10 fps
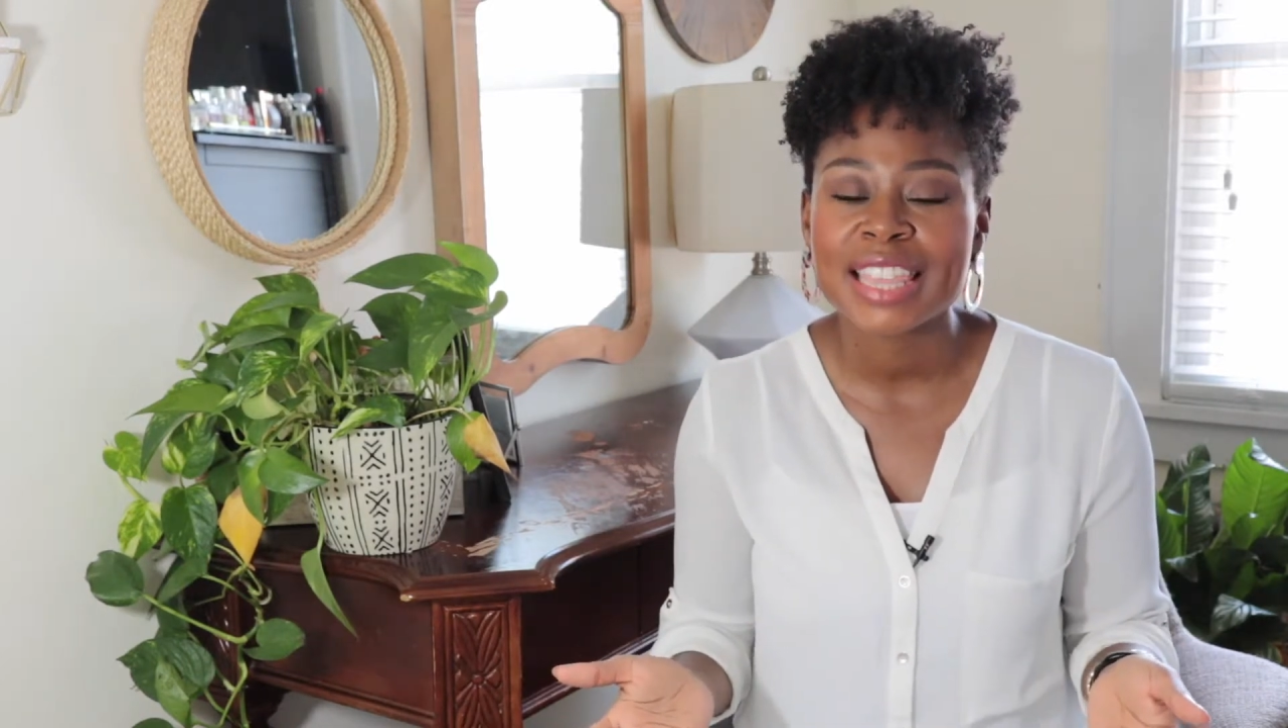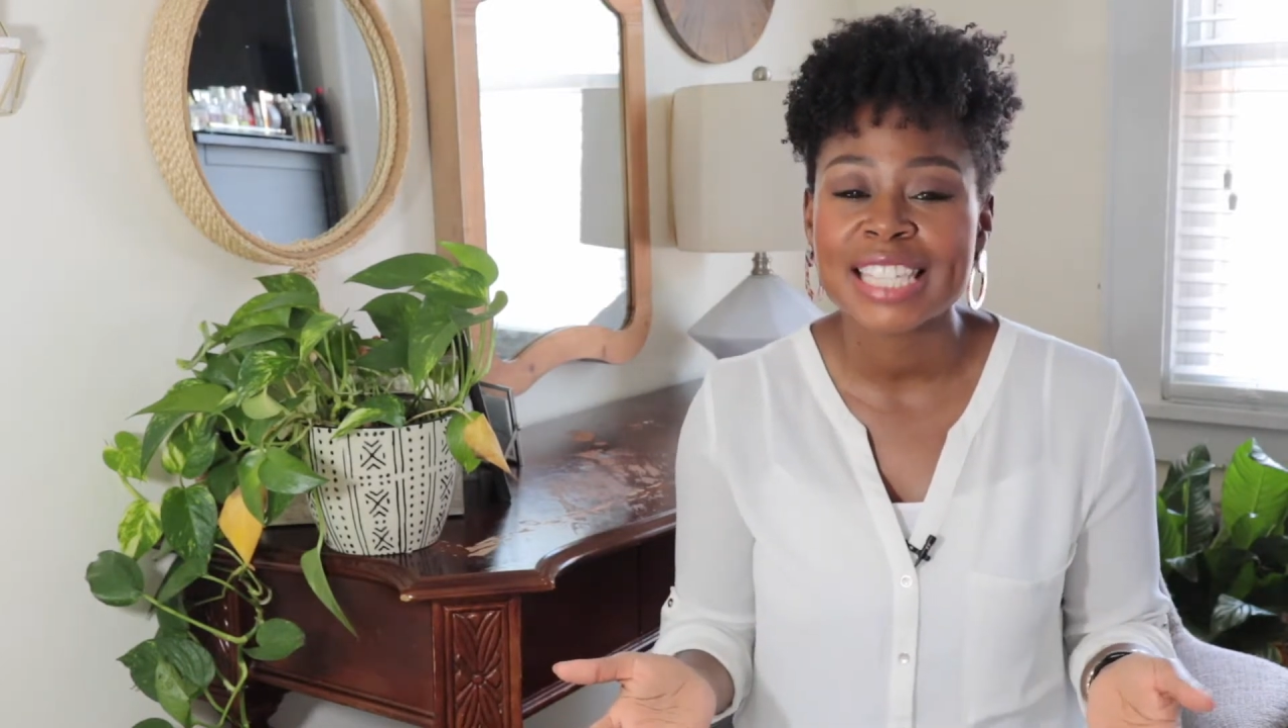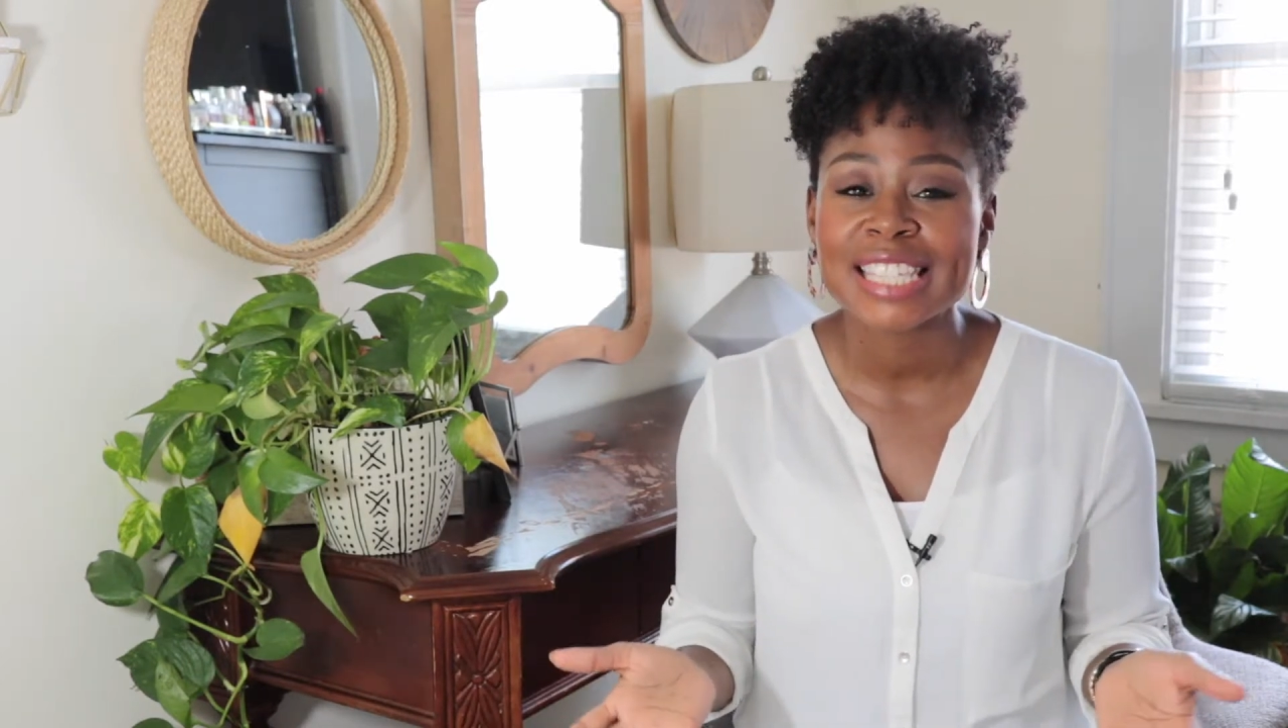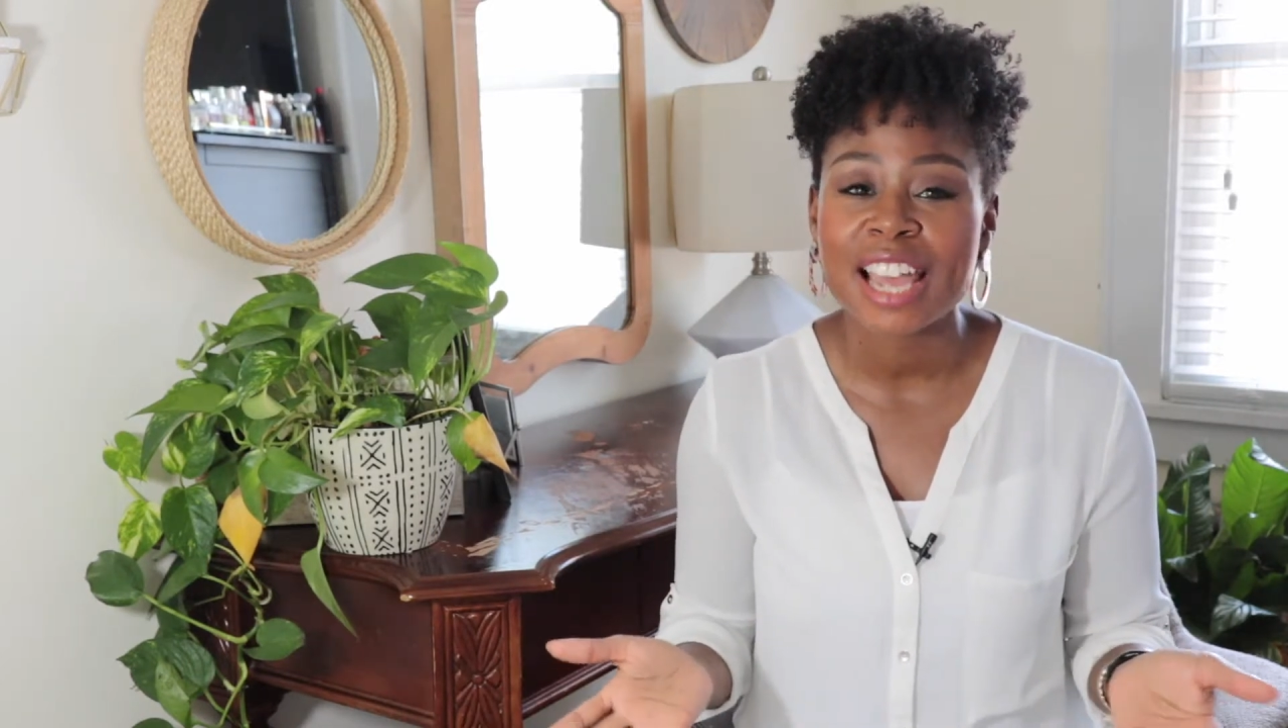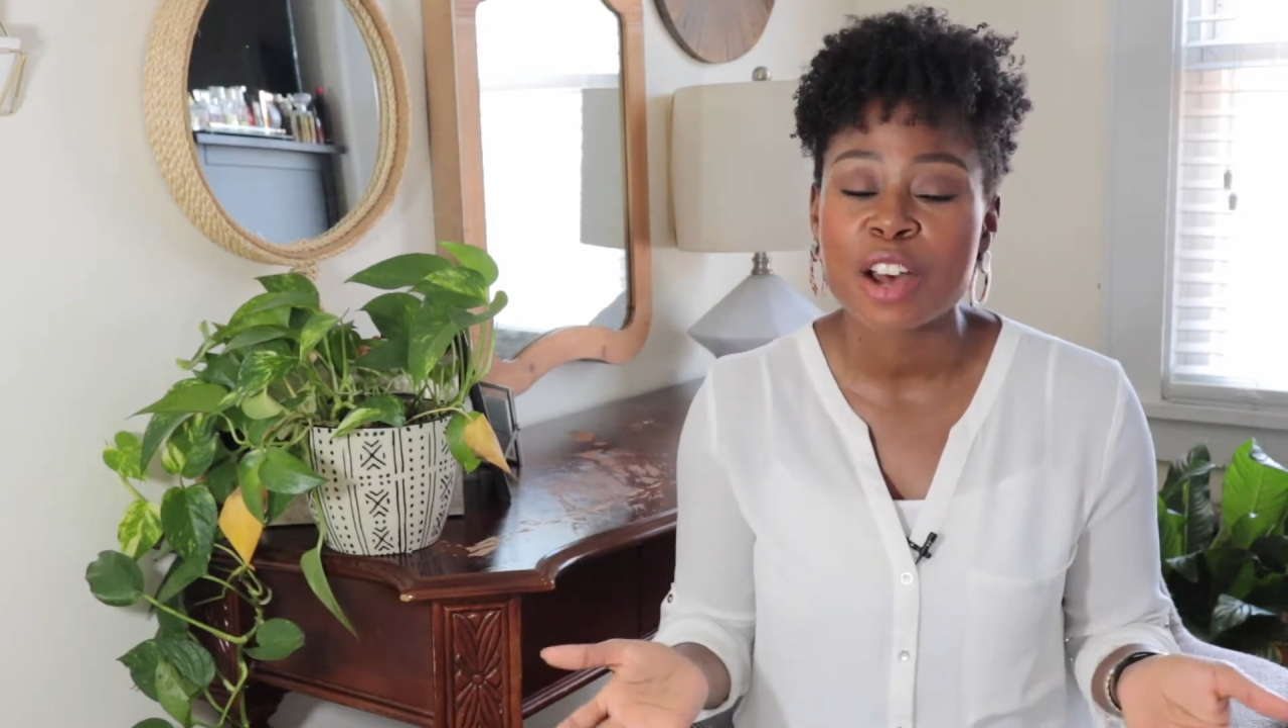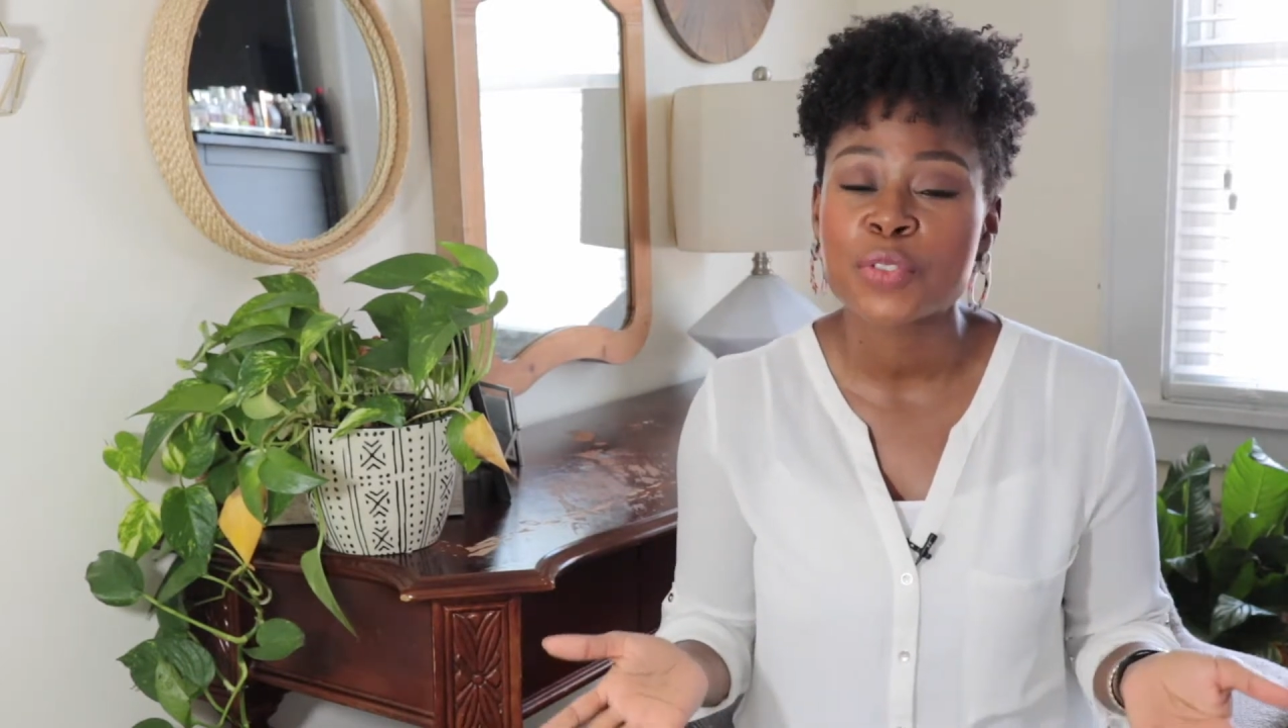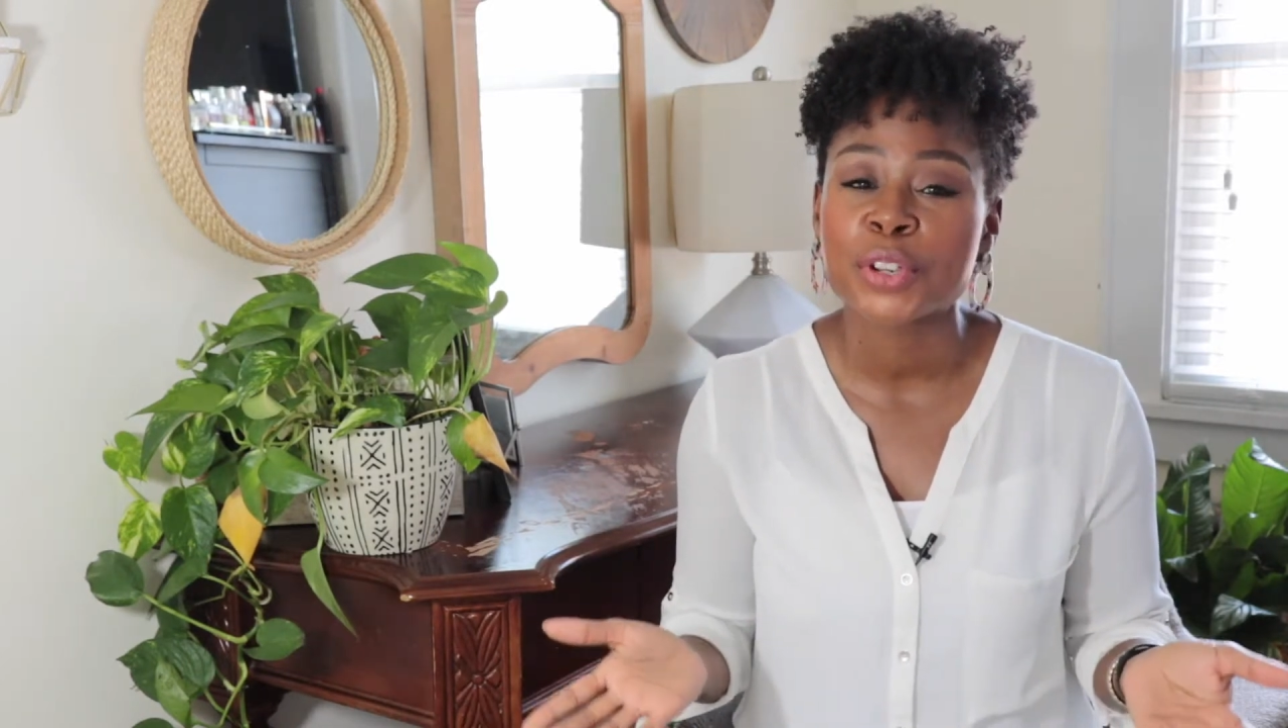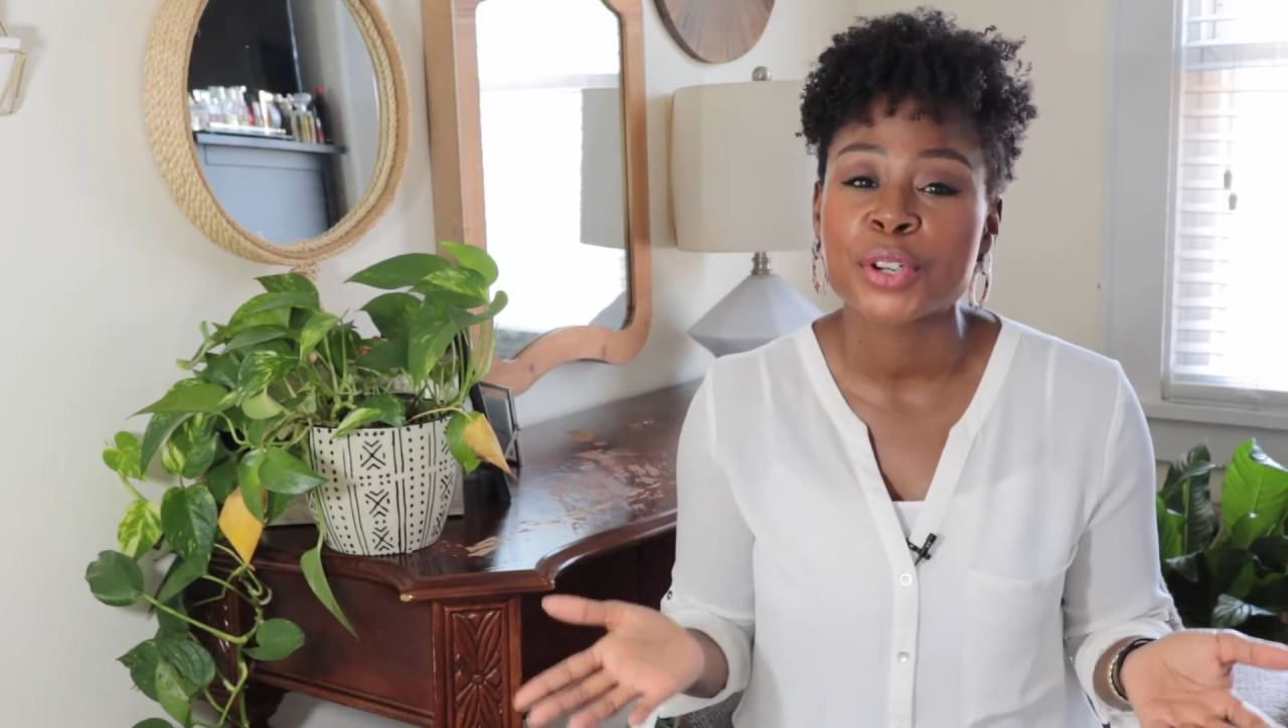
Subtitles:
this style for